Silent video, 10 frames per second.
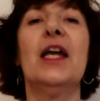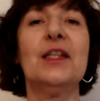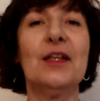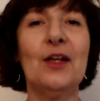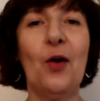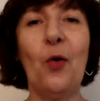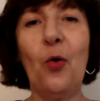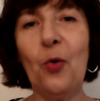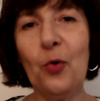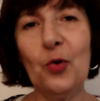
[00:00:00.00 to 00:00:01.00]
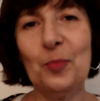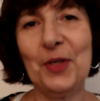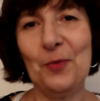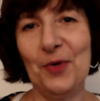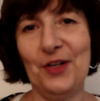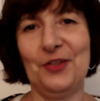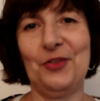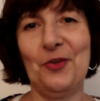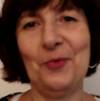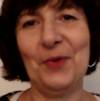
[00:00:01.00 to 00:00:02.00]
it can all be
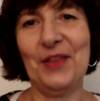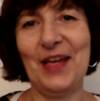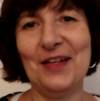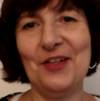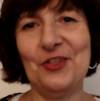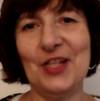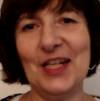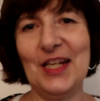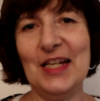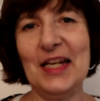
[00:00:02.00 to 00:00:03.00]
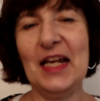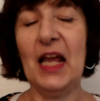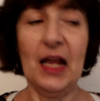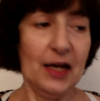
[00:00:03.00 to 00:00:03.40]
worked on with energy healing,